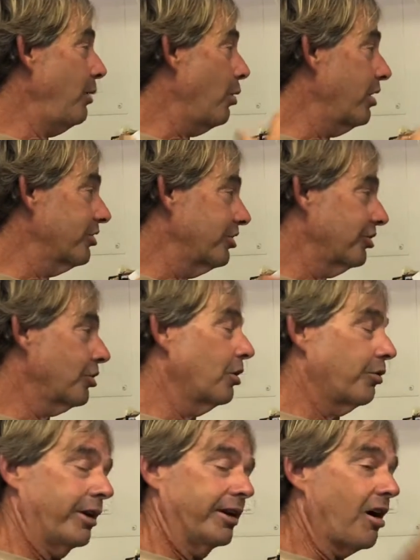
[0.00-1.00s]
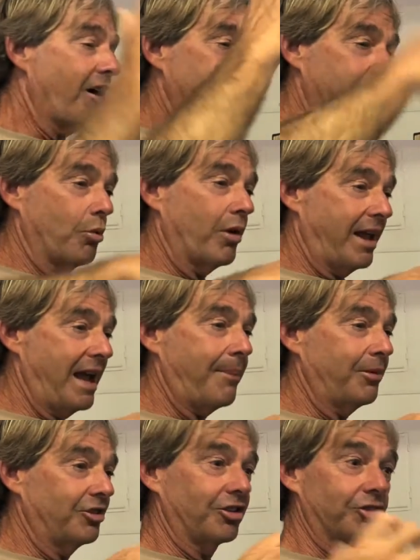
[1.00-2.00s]
water is just going to run off, but what
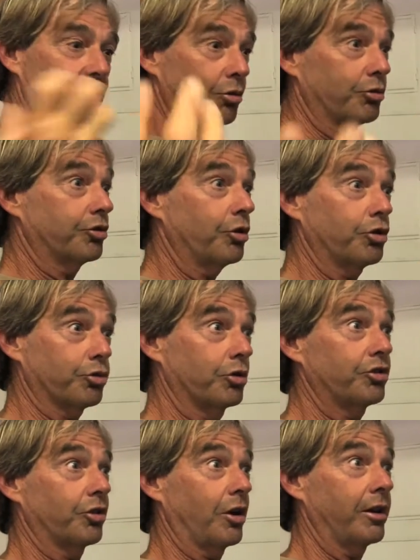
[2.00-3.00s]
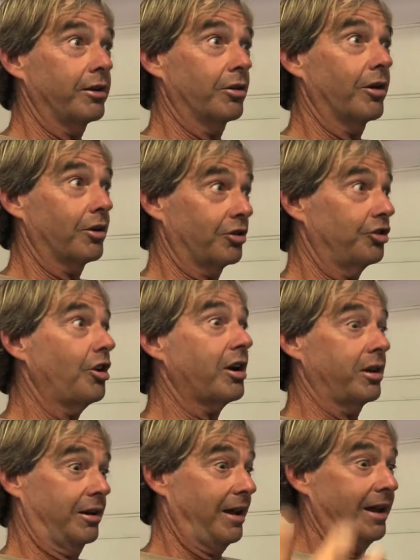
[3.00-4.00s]
happens is those roots are under there
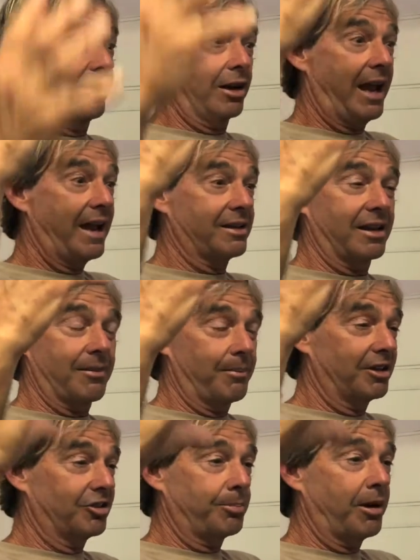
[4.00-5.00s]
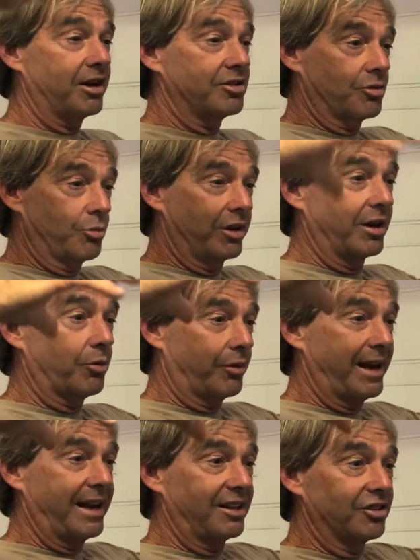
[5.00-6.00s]
sucking, and they act like a big sponge. And when it
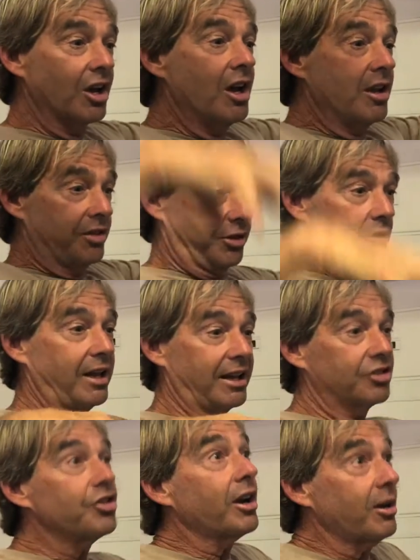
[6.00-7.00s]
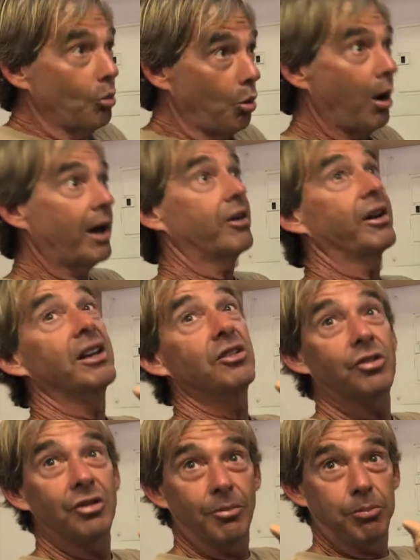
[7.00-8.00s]
rains, they're like sucking water
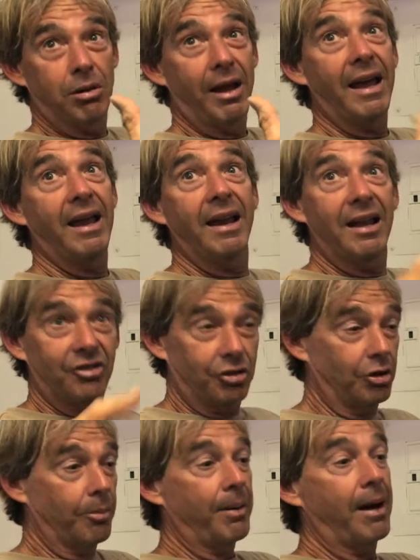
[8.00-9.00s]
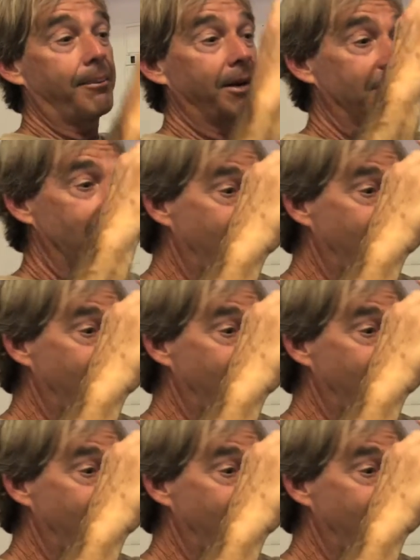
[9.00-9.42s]
into the plant, so they're pumping it